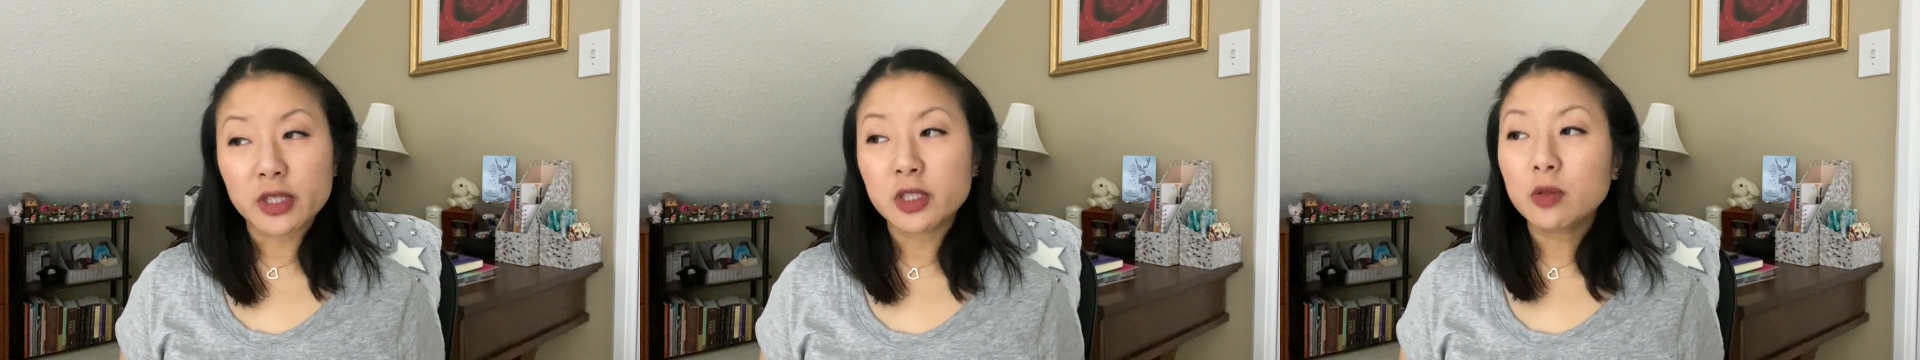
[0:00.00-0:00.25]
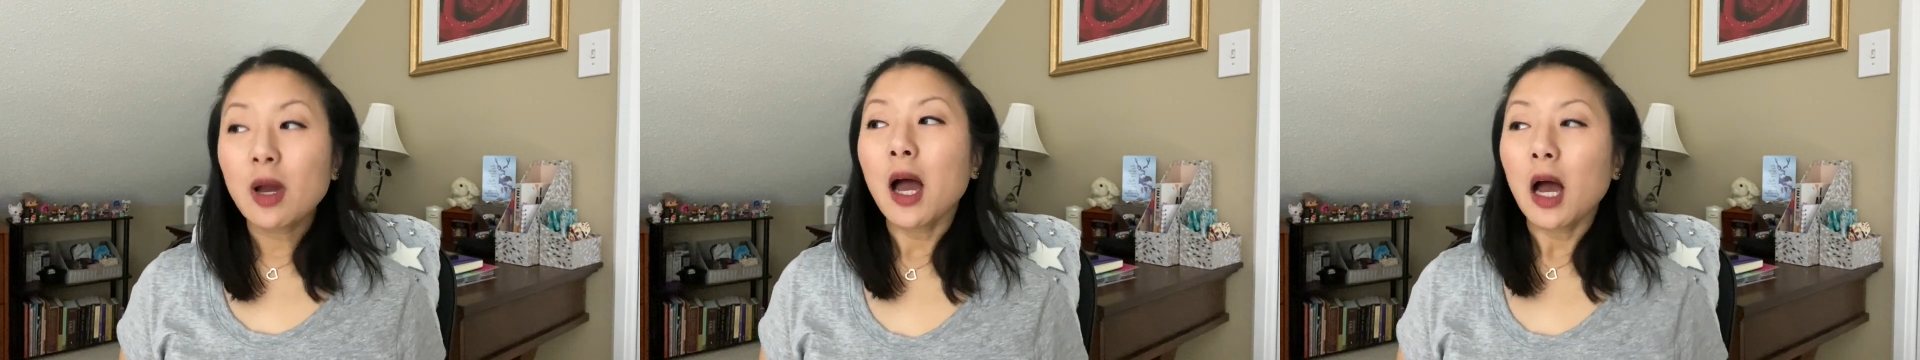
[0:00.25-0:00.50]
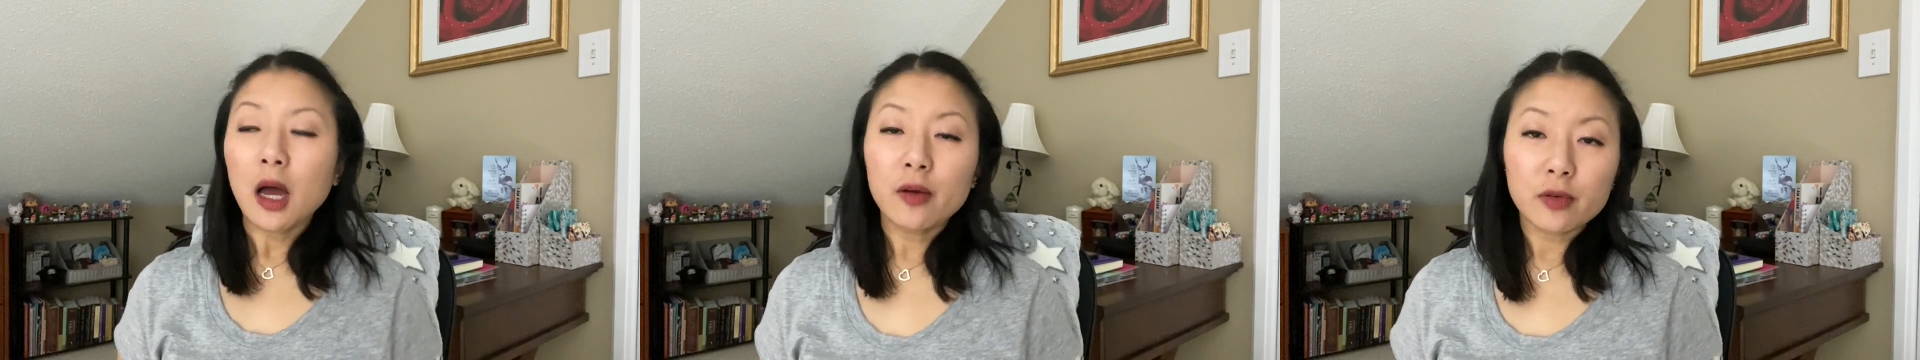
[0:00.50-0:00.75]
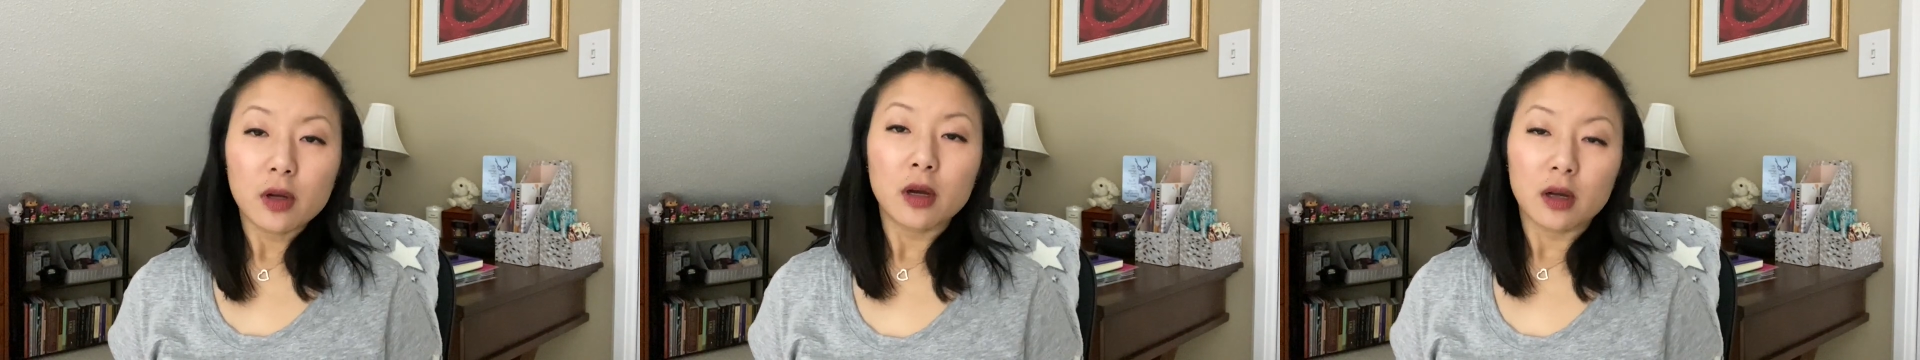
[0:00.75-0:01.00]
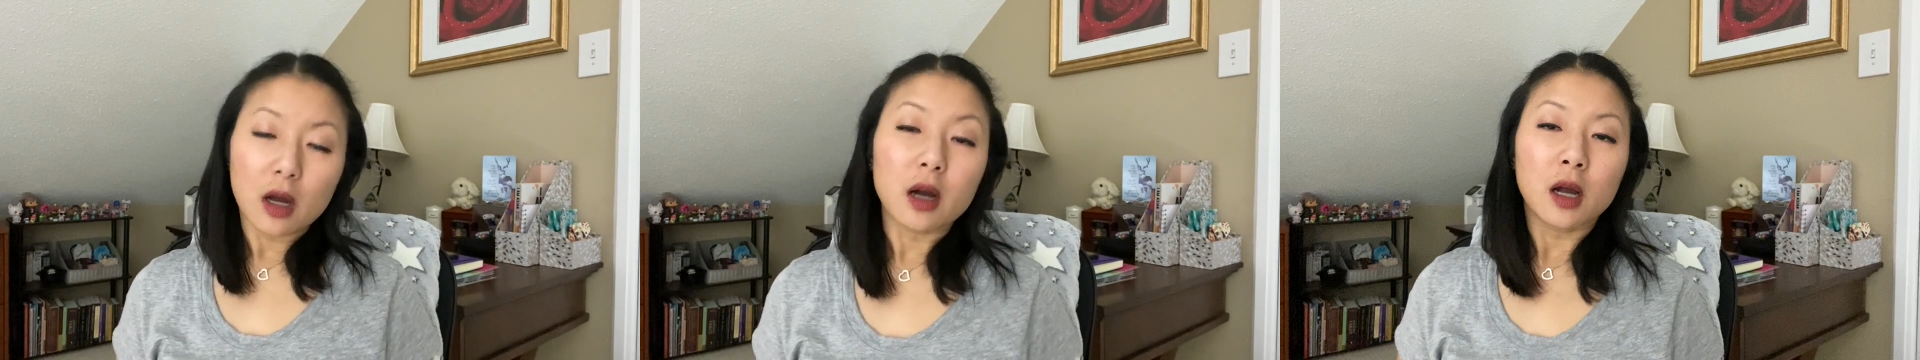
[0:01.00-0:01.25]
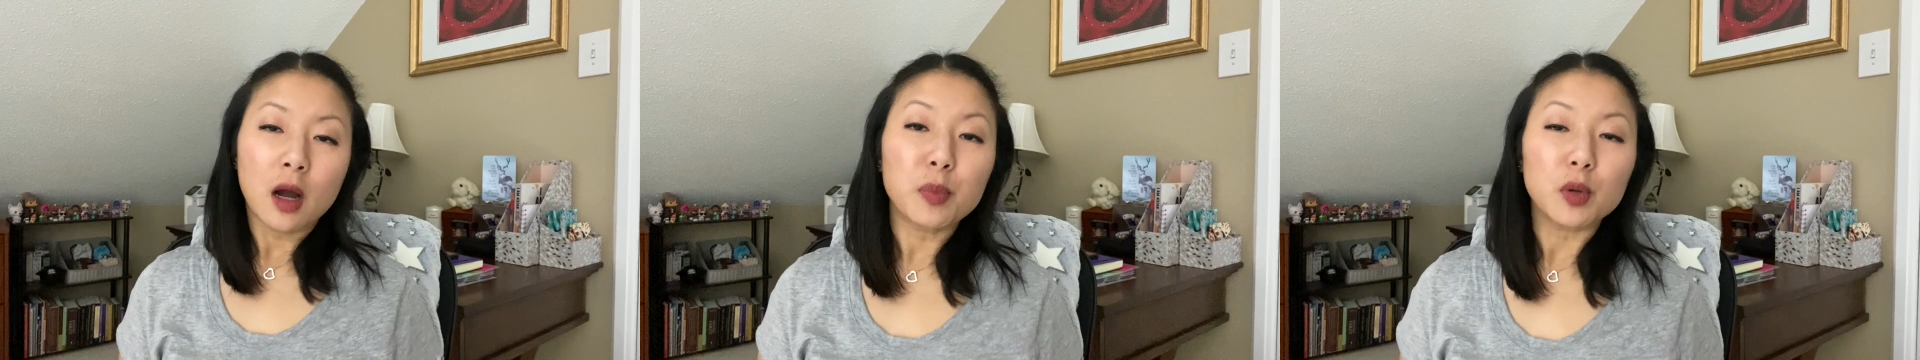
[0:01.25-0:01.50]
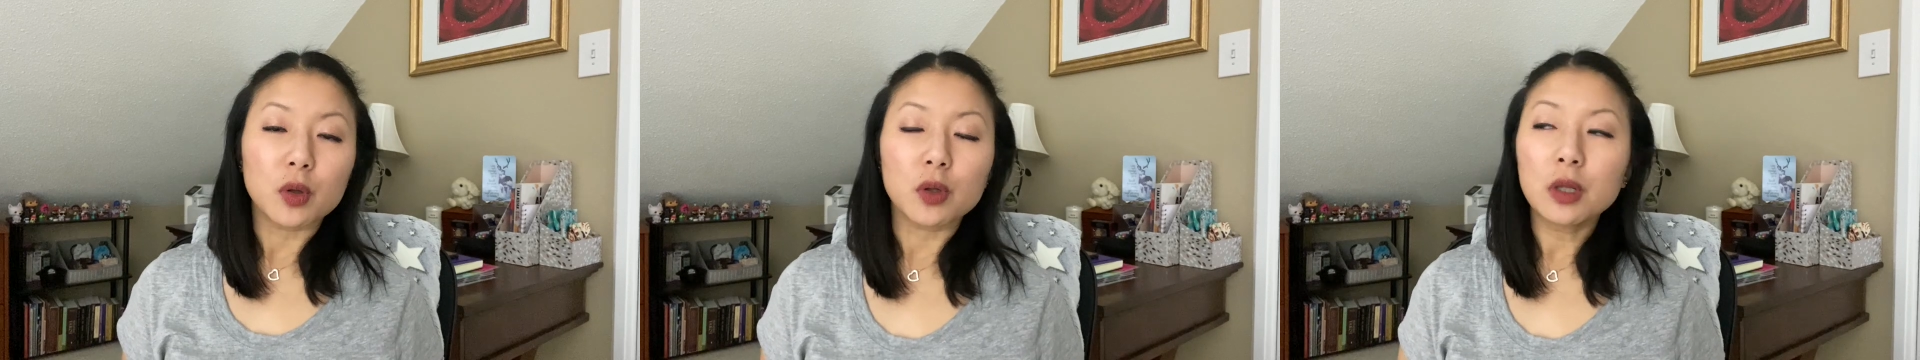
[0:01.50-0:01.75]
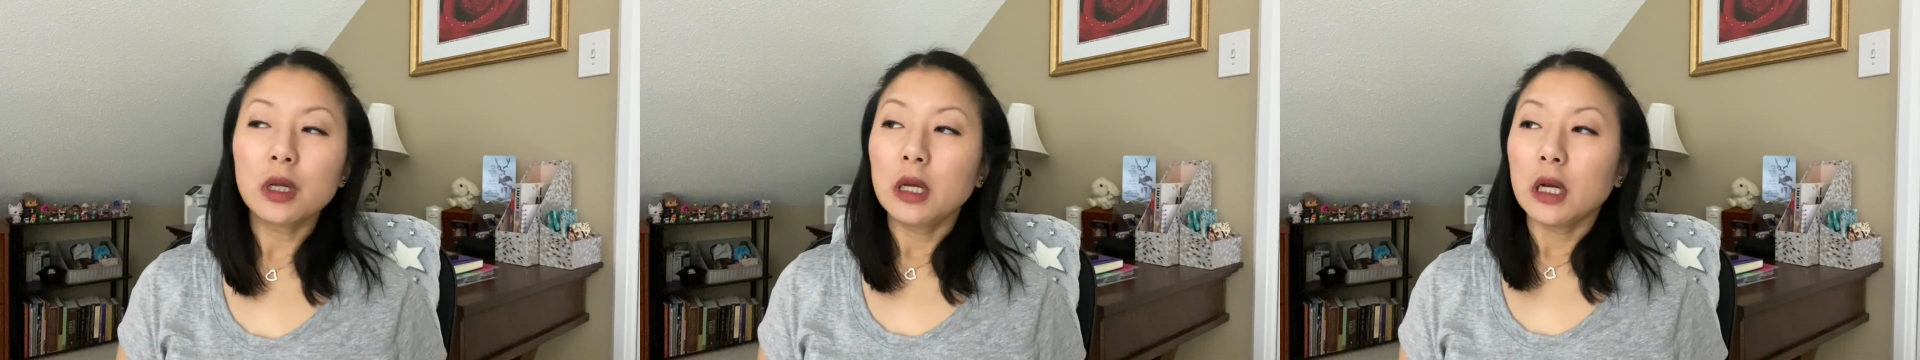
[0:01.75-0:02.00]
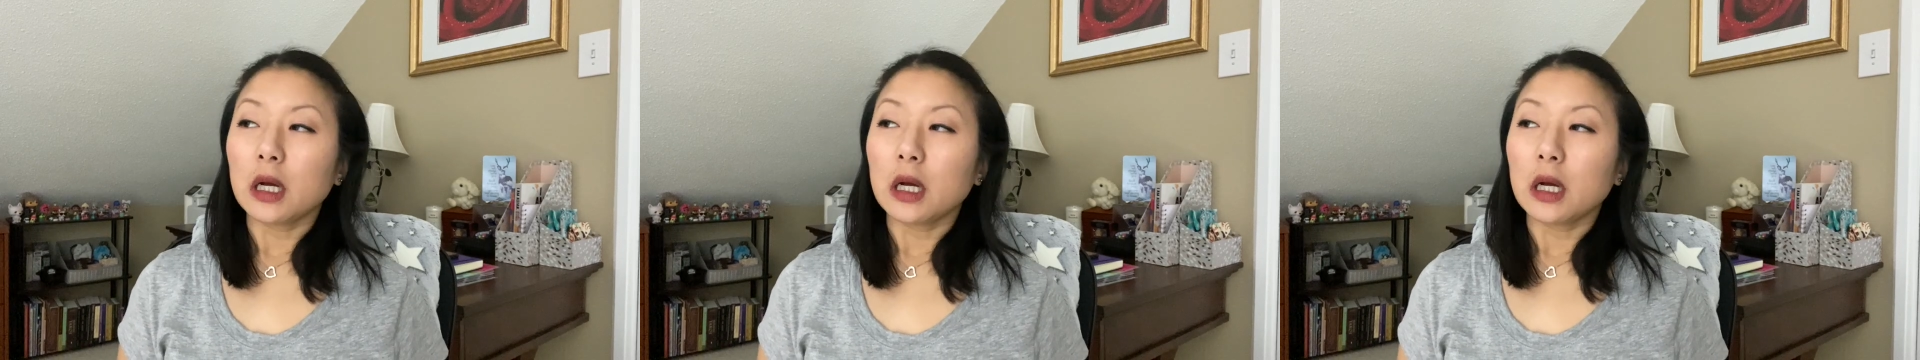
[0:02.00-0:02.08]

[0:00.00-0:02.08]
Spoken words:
I do have a couple